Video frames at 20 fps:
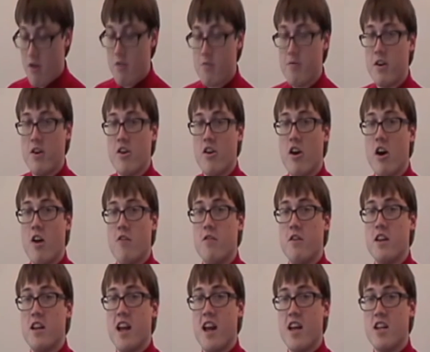very
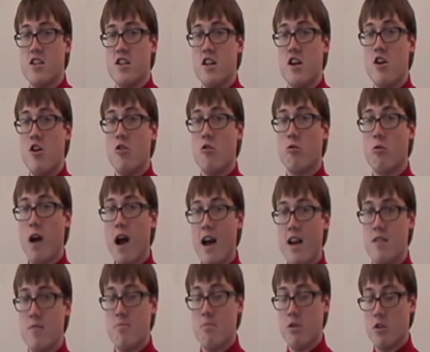often as
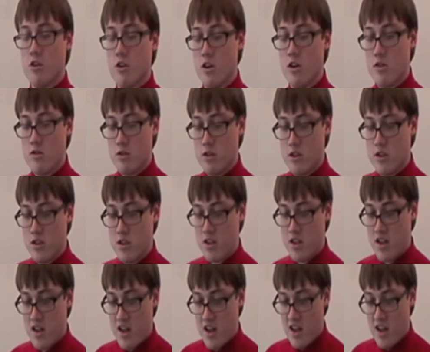rotten boroughs.